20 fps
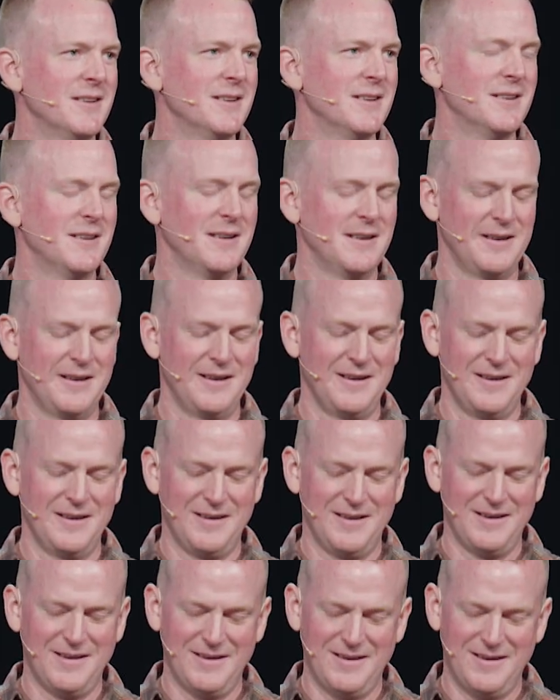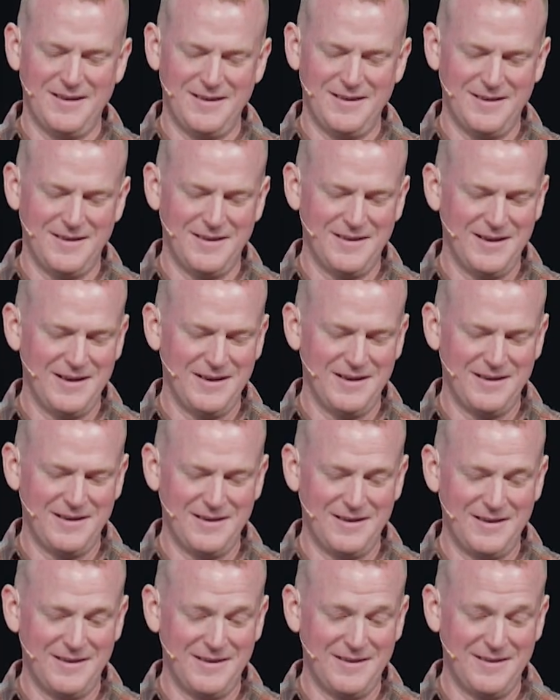
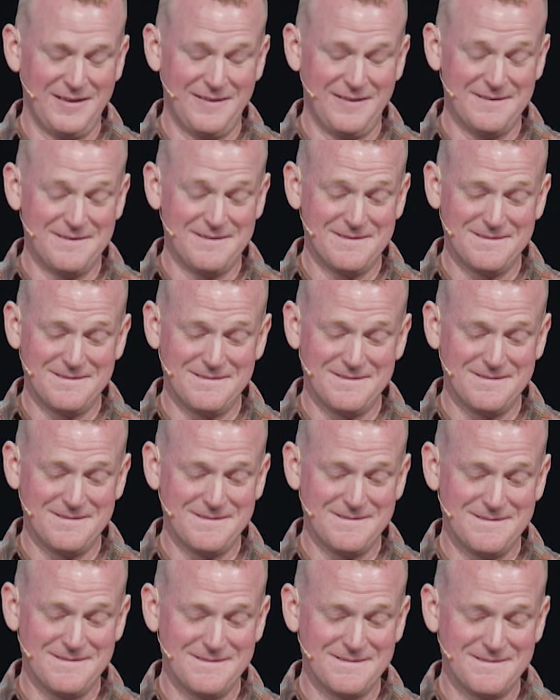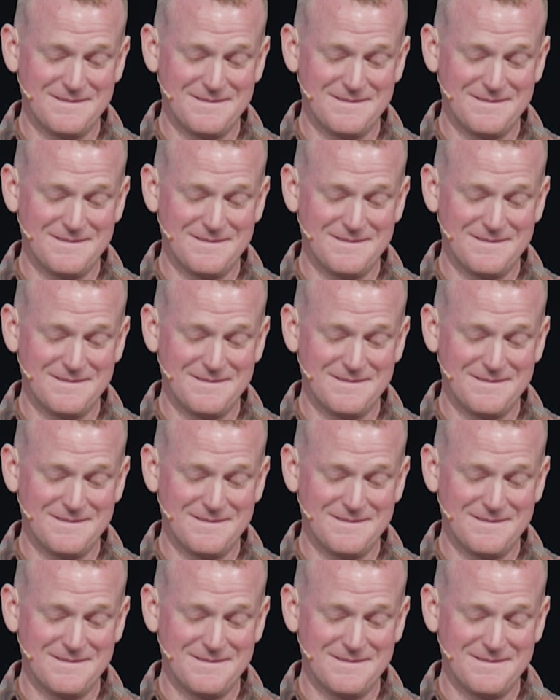No one is speaking in this clip.